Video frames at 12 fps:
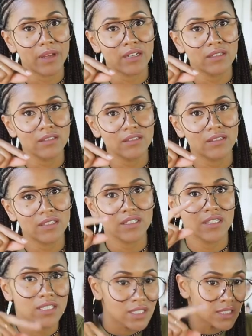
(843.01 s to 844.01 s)
email
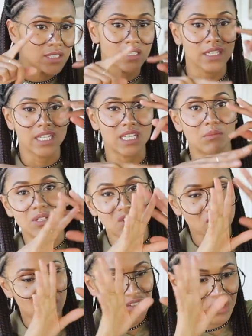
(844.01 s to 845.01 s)
in the
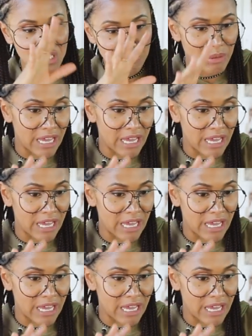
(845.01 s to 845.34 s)
midst of all this